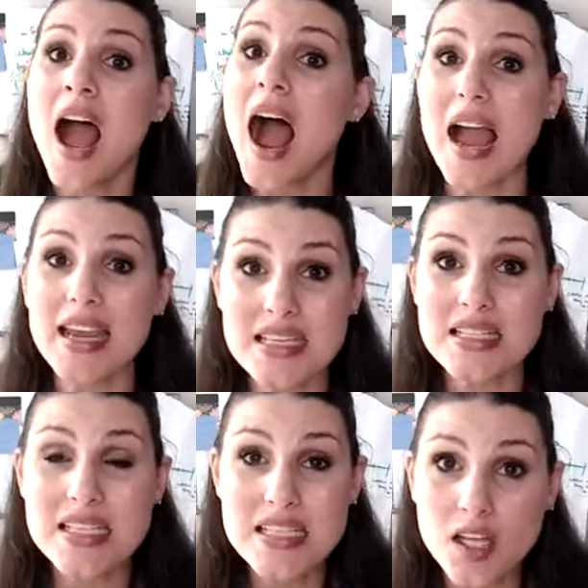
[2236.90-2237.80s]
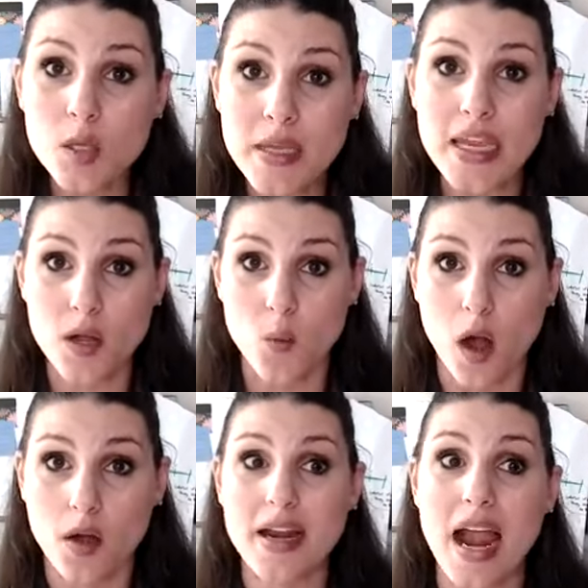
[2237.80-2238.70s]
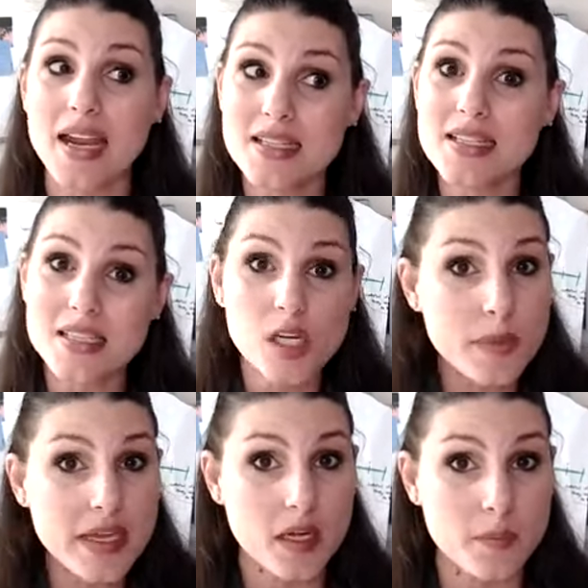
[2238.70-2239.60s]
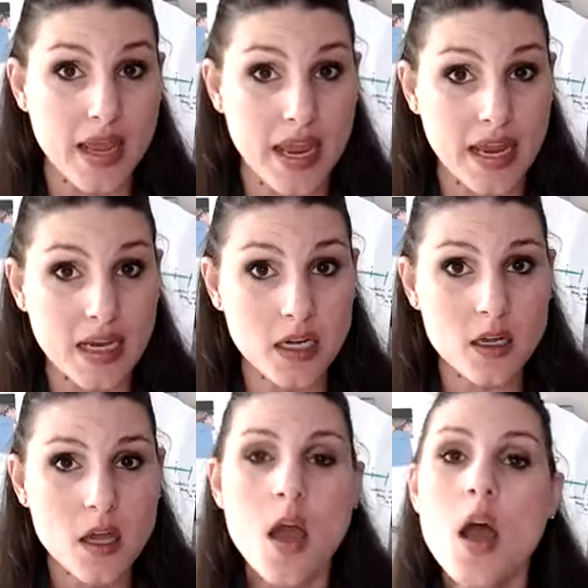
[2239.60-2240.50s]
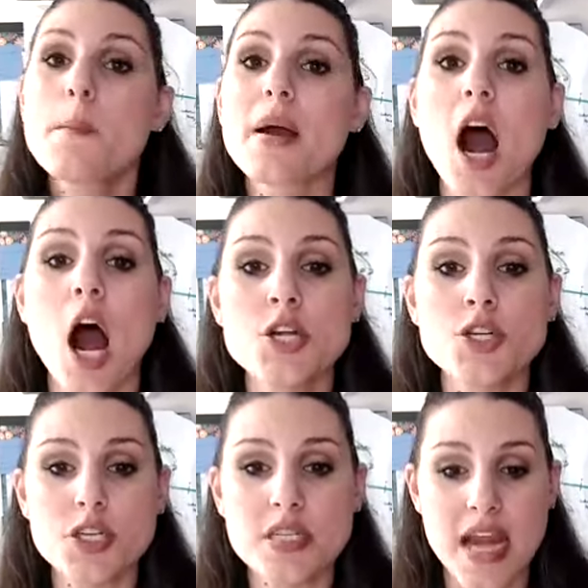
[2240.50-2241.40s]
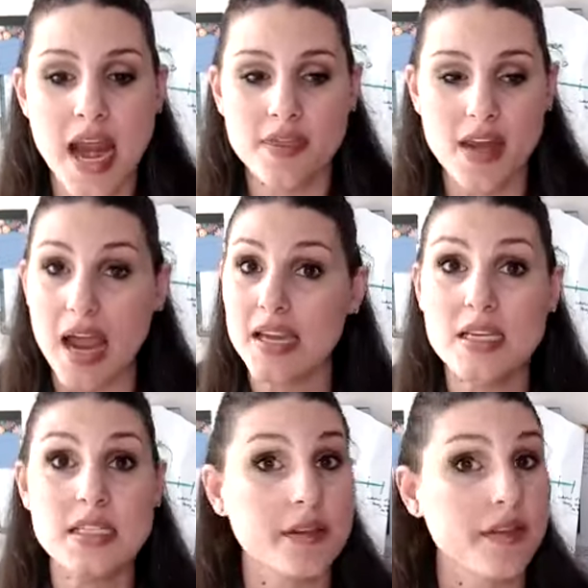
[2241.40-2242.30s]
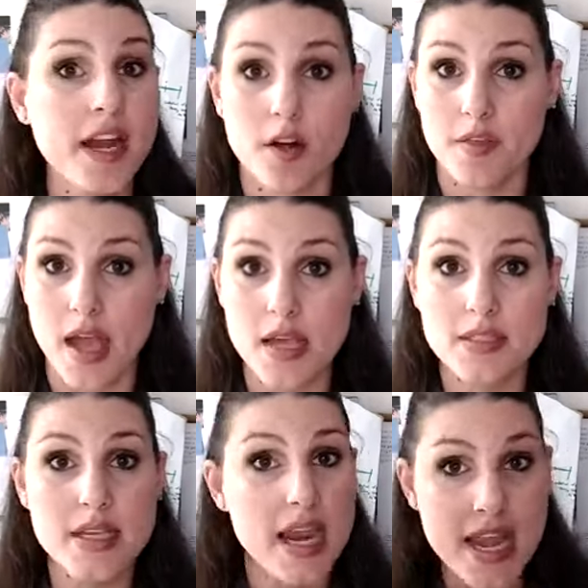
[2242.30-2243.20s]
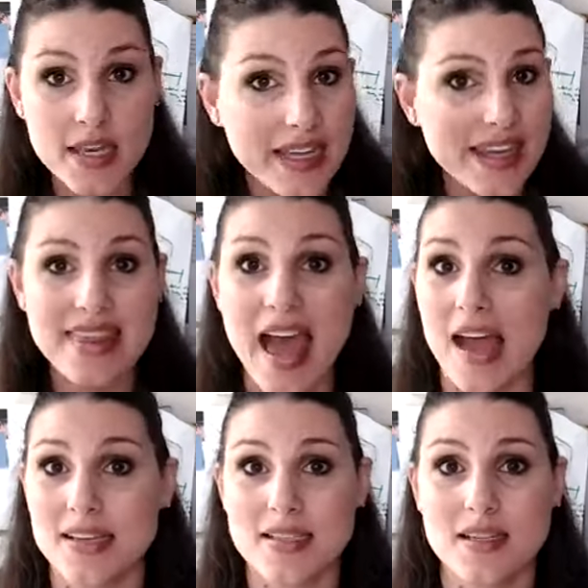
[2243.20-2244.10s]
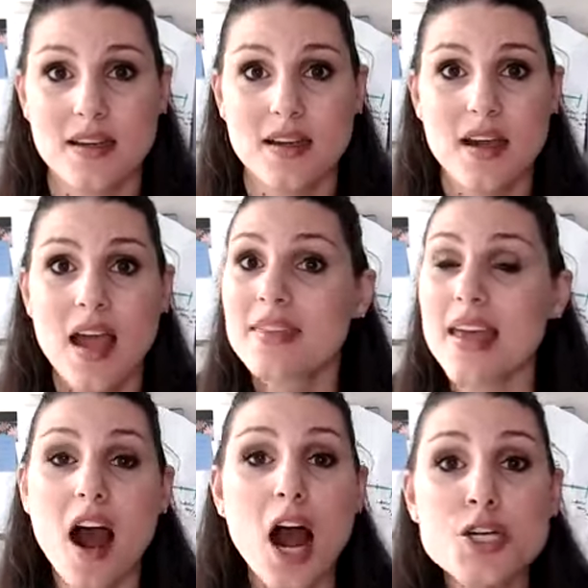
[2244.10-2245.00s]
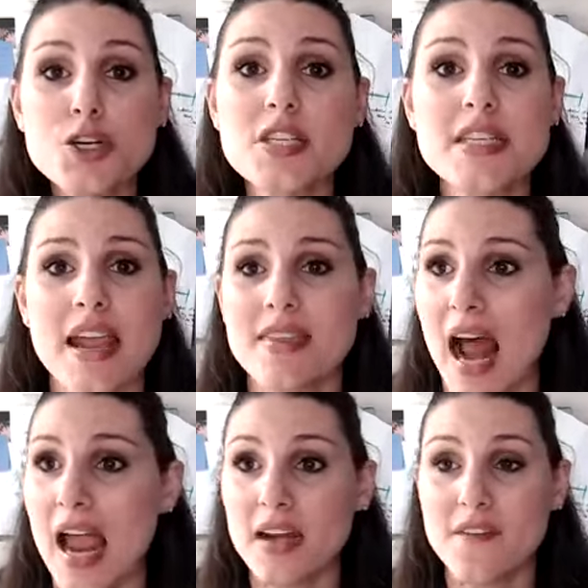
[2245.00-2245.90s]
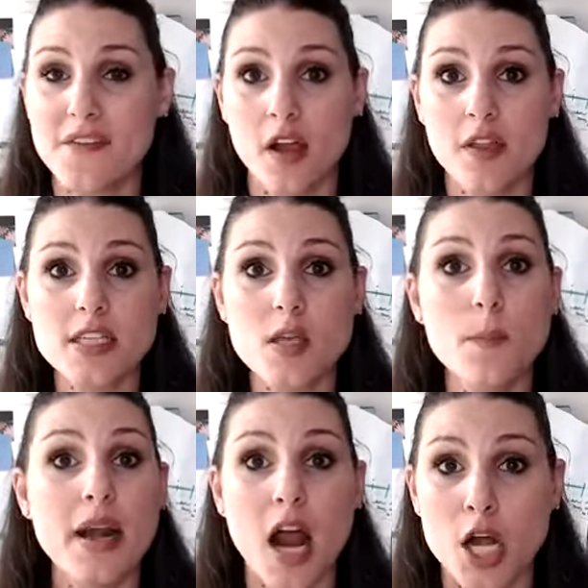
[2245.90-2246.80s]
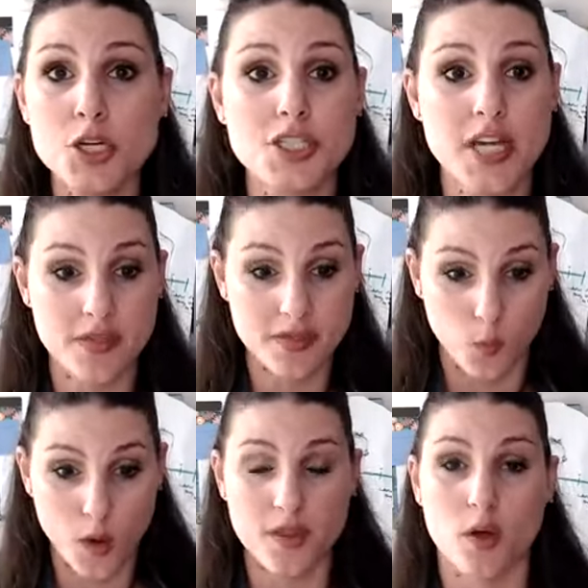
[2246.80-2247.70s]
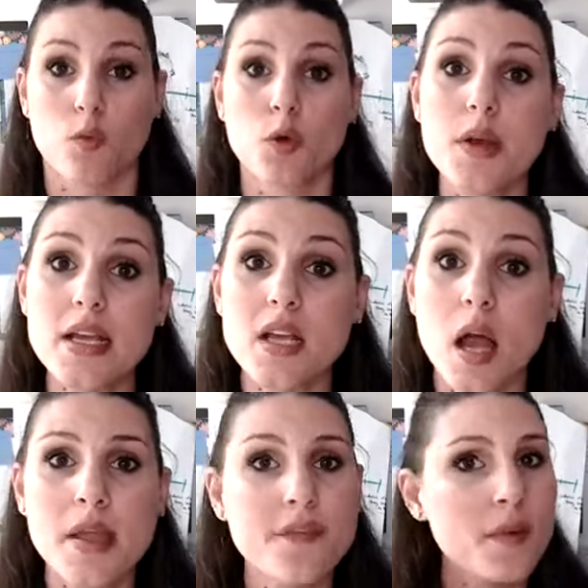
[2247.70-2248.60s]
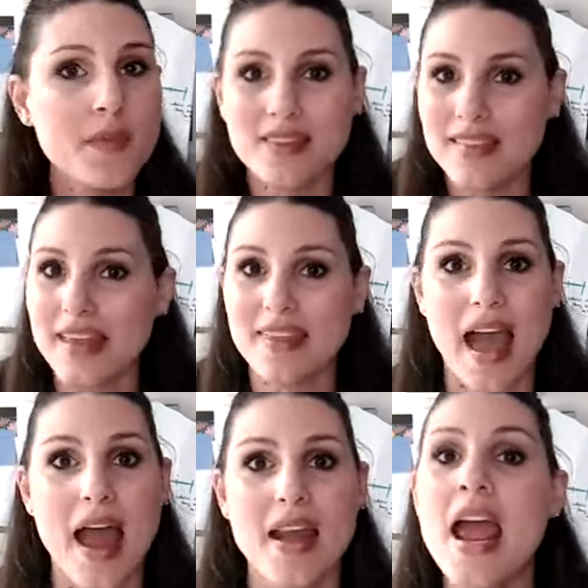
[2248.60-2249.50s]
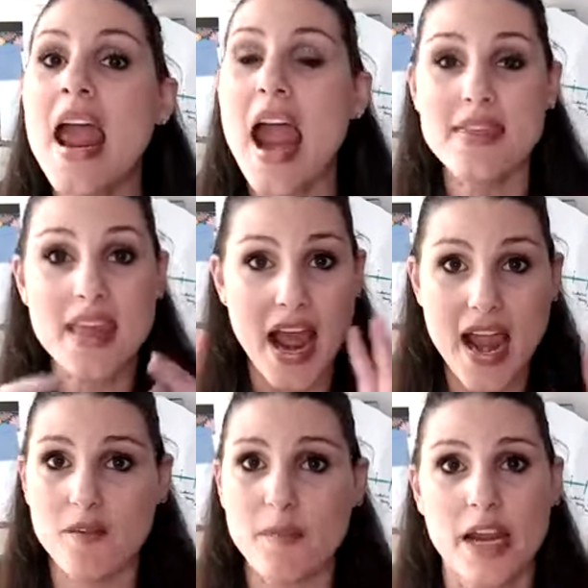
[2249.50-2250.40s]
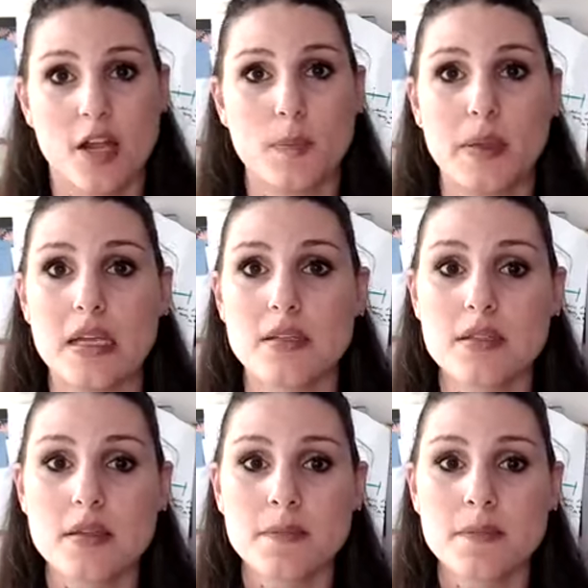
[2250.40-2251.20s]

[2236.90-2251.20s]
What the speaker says: I can still be in worry. I can still be in pain, but understand that I can delayer this in like that. That understand that I can feel this, but understand where the root is coming from like that. And then I have my inner peace.